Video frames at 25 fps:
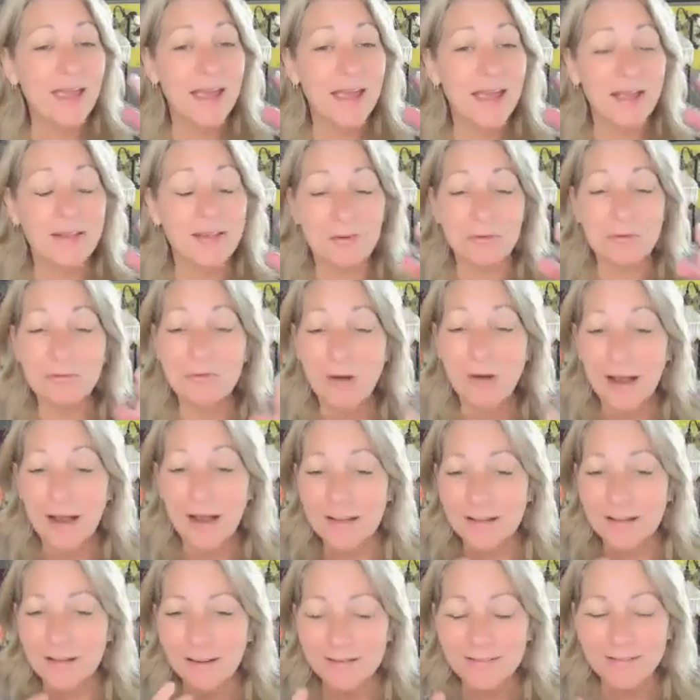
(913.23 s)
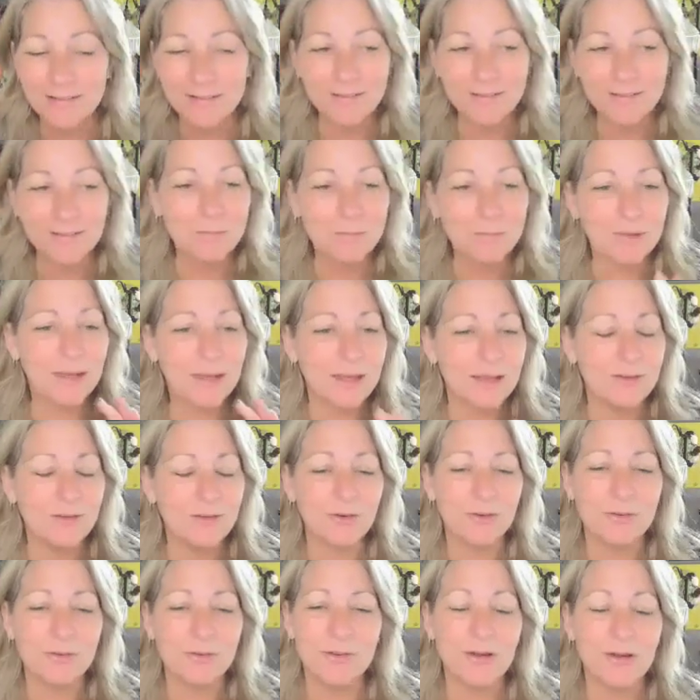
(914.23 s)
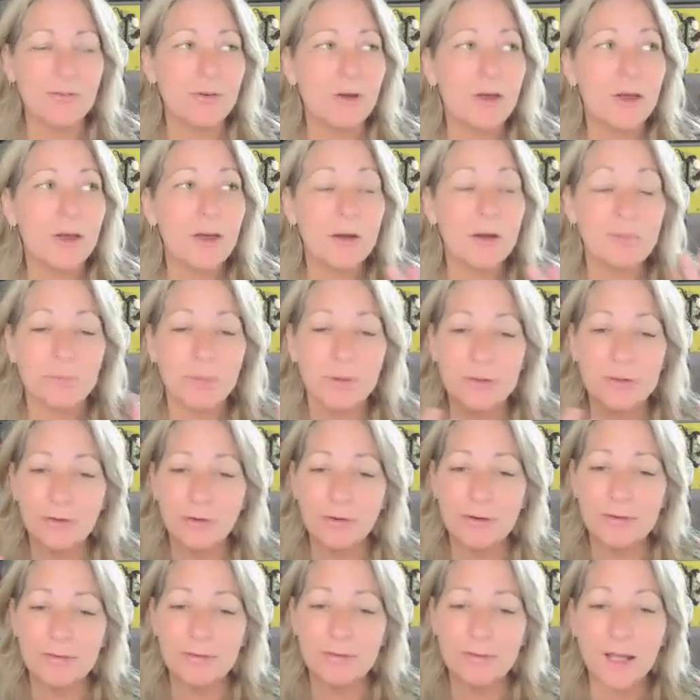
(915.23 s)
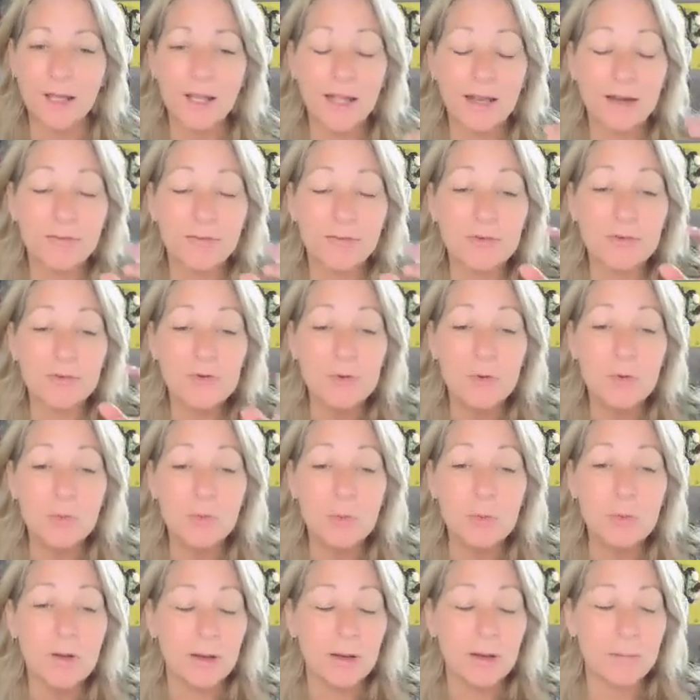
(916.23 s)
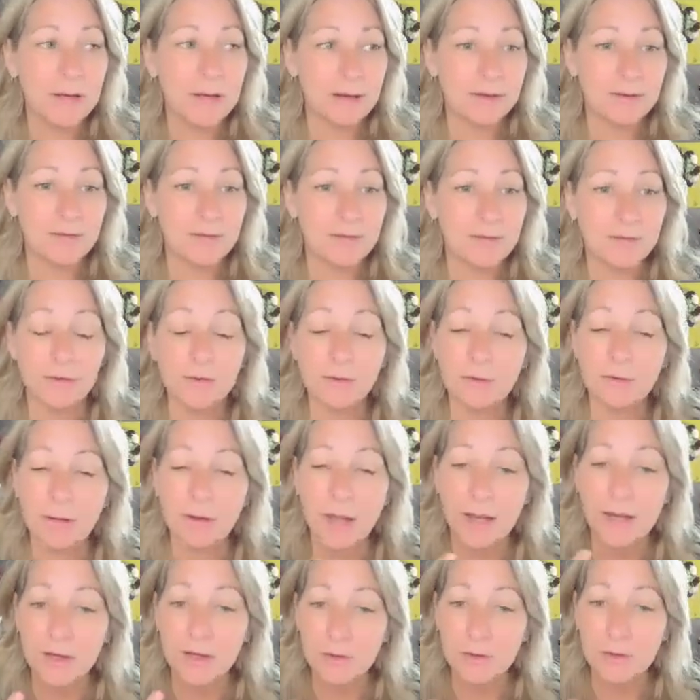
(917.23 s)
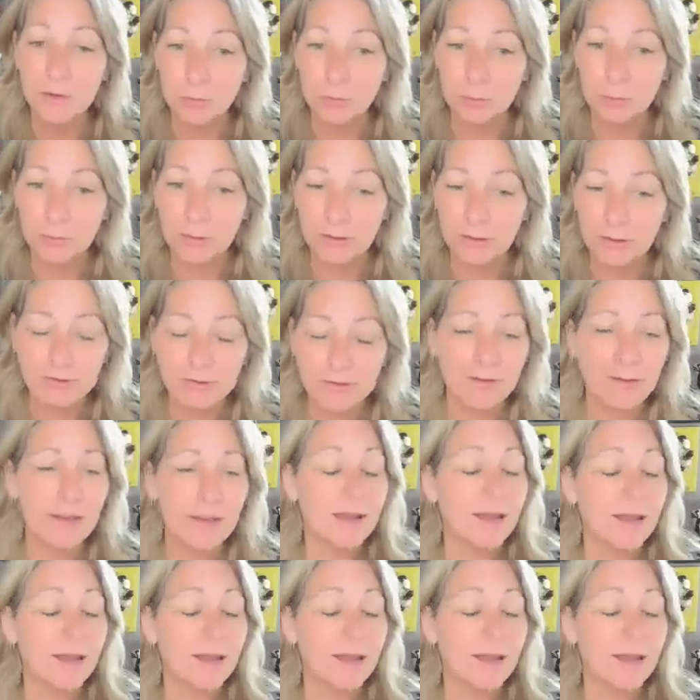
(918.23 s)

And you're recognizing something in yourself, but there is a lot of new coming in. So there's a lot of newness.